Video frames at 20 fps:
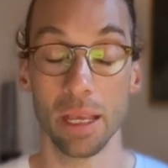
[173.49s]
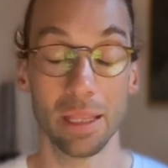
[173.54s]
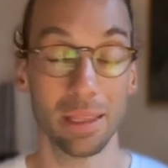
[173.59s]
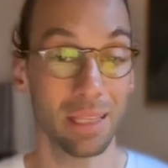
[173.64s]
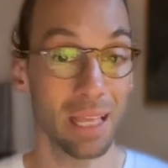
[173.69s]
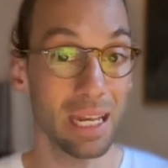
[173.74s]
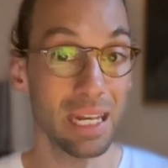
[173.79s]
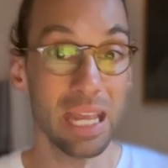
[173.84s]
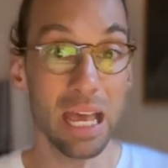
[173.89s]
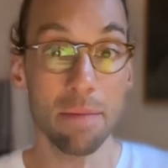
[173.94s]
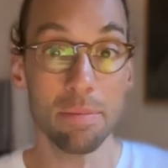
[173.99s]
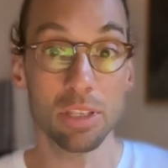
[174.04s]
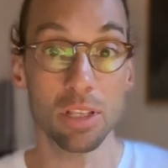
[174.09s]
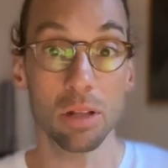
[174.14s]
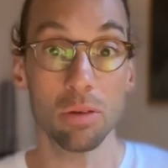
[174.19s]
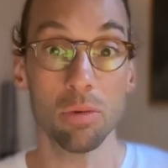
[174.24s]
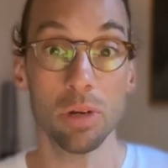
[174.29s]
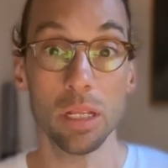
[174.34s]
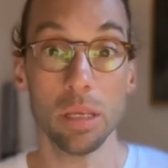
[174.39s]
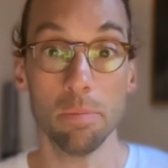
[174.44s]
That dam is
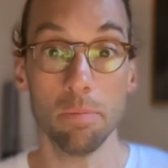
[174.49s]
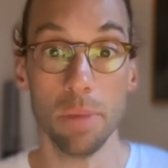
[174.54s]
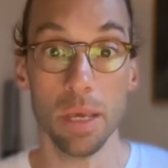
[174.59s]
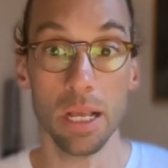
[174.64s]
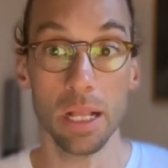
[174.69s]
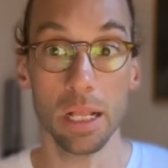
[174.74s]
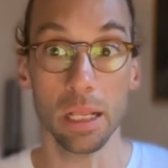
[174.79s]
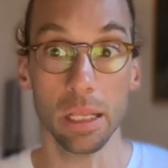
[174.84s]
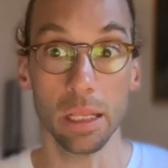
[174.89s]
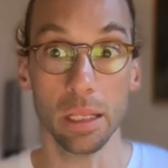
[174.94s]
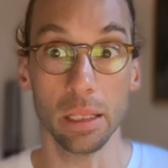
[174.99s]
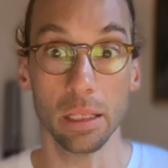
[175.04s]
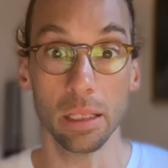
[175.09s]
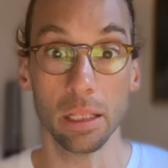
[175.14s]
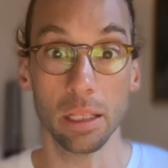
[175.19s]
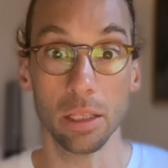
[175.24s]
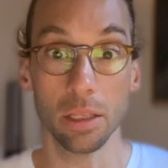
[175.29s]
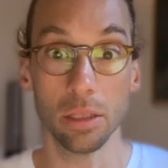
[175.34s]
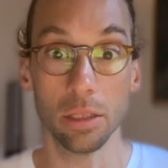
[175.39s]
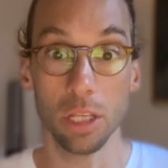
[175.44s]
already built.
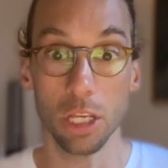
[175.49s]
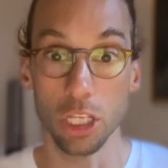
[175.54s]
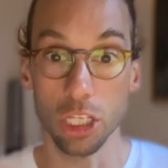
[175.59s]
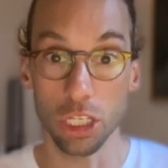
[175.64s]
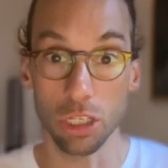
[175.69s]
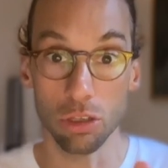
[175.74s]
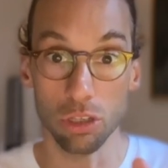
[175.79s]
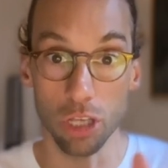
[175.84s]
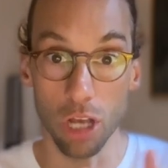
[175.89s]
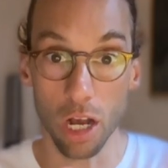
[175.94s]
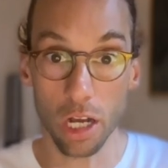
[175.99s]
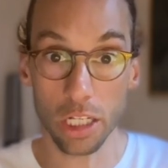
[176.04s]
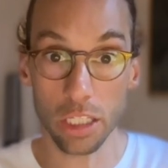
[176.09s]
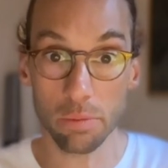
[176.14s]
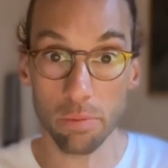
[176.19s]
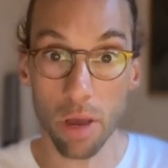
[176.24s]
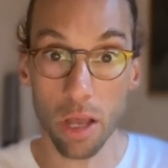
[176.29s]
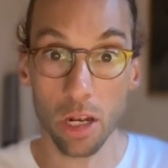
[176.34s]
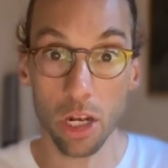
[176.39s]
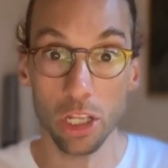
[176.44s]
The Young's
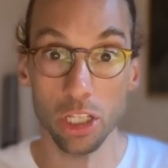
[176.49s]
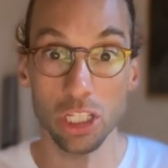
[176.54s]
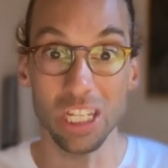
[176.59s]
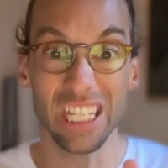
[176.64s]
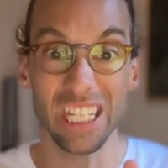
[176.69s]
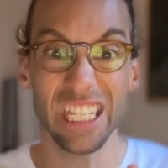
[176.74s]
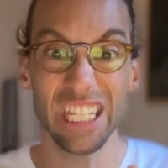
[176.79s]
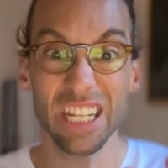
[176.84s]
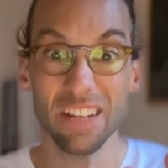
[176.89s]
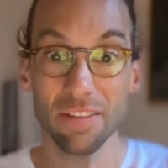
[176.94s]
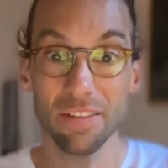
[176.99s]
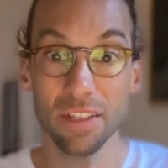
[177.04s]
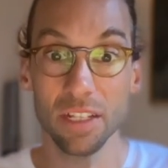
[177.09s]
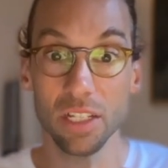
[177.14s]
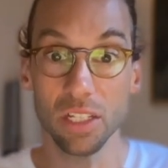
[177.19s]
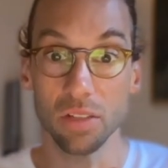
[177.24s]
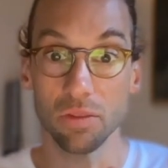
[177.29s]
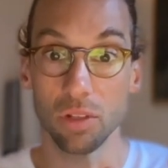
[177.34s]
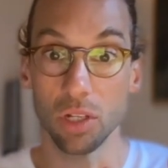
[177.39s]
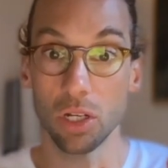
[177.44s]
model is the
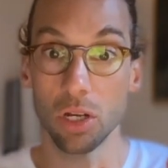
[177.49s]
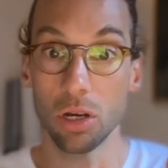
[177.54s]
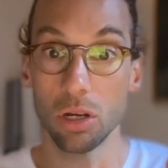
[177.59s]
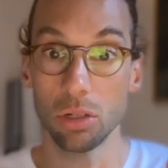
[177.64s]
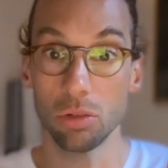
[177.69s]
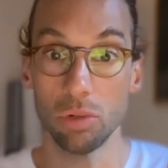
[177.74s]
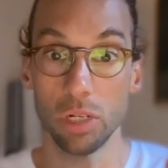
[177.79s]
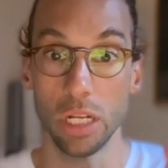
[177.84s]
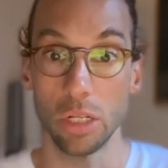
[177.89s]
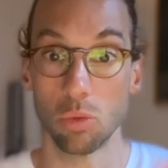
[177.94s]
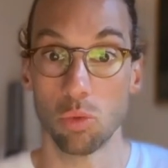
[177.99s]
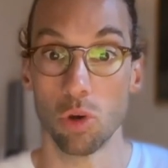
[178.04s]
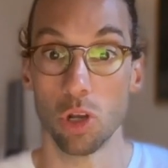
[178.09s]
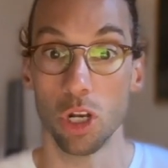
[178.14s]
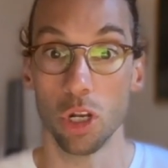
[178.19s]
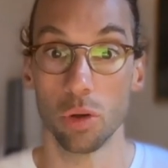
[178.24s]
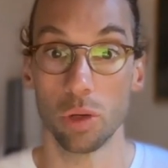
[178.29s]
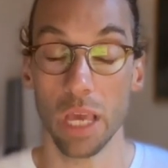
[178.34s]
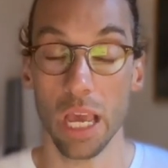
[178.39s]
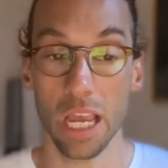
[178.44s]
stiffness of the concrete at one
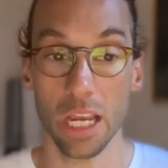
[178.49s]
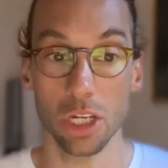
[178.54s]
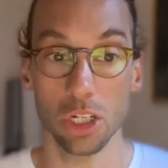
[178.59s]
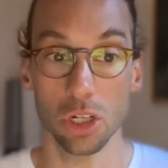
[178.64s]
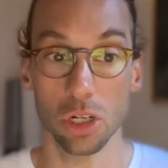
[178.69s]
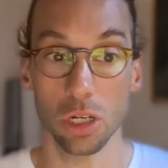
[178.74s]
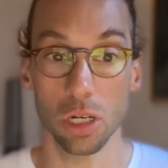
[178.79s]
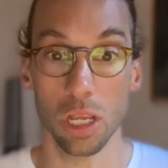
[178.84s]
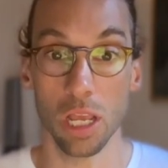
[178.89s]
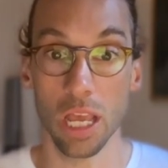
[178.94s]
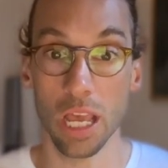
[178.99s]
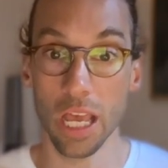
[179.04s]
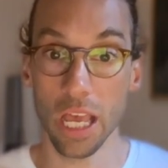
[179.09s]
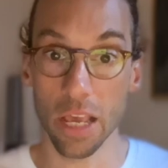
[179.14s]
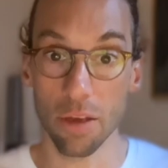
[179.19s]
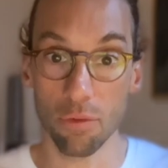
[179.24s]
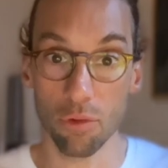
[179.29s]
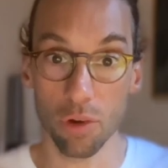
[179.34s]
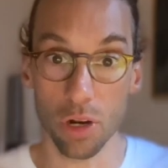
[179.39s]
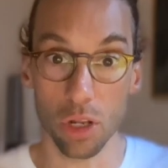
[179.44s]
location.
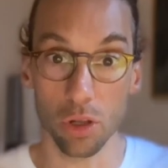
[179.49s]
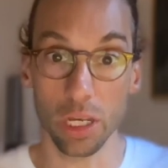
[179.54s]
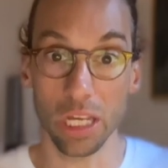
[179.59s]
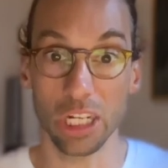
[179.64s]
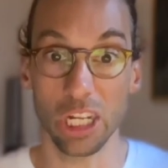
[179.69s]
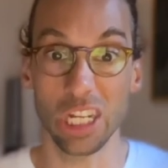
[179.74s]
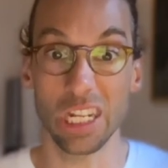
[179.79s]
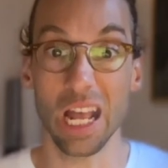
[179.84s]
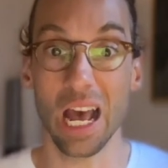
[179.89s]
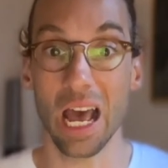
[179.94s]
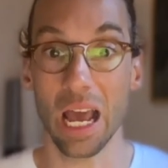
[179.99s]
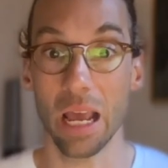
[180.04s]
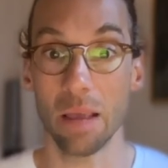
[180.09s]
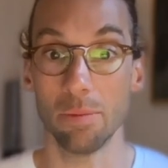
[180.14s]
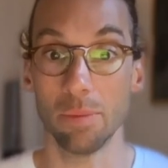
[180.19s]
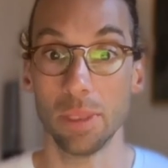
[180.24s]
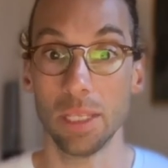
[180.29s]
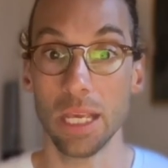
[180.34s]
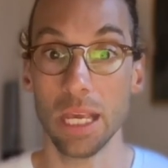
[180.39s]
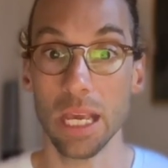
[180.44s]
If we look at the time
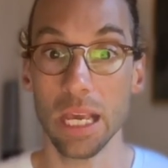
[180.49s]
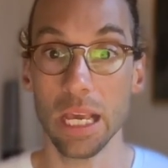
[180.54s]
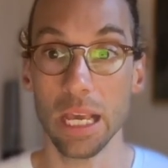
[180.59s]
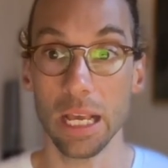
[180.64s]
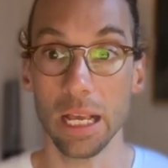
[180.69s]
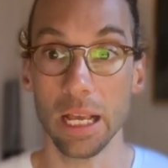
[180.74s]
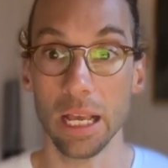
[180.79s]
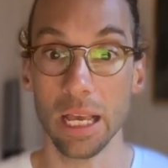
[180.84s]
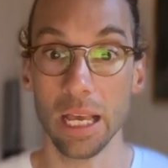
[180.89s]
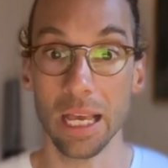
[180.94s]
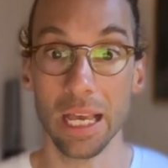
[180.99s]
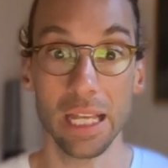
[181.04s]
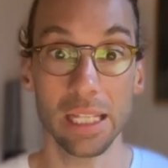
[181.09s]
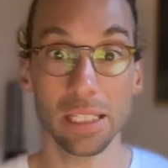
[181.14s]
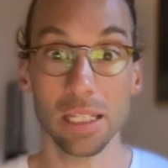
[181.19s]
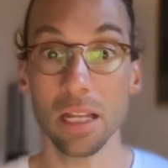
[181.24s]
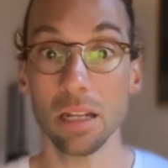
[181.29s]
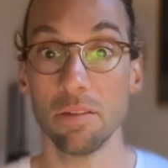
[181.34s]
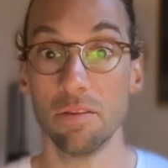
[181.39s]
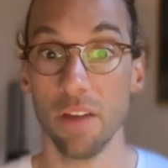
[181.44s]
t, it's
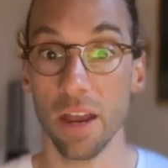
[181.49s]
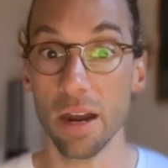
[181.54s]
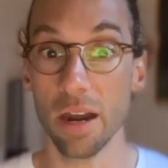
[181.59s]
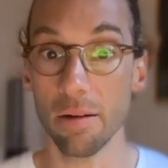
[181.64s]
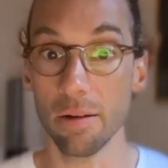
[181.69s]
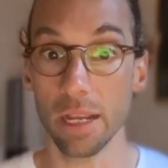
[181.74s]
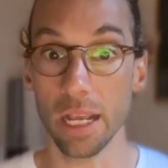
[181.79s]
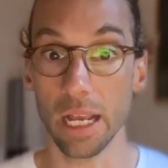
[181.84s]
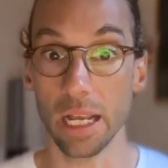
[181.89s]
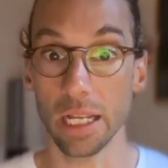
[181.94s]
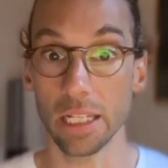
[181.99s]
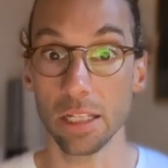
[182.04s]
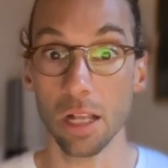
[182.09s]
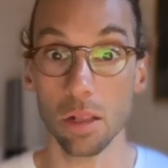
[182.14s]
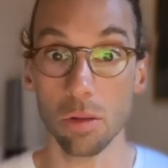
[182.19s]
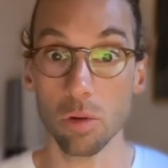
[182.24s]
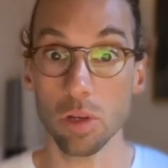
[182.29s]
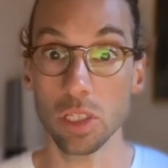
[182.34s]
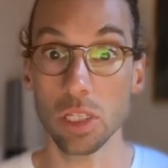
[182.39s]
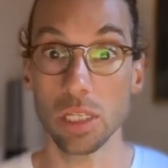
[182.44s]
not varying. It's
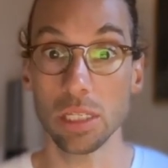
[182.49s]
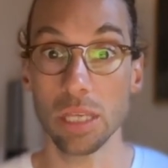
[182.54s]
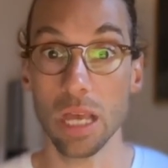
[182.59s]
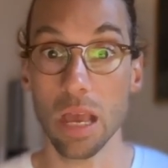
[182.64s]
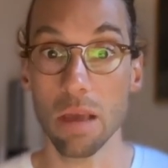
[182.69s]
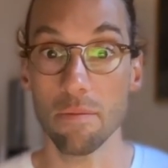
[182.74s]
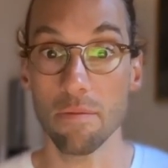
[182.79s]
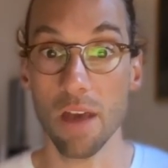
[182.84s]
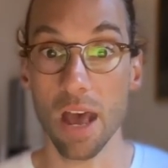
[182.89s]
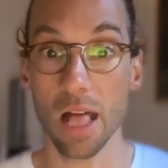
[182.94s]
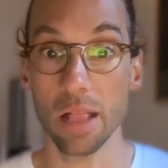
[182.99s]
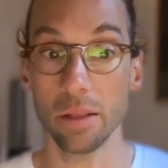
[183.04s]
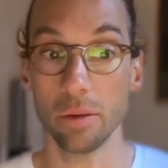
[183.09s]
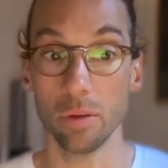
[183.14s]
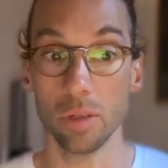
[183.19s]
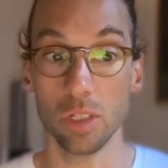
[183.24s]
always the same value. It's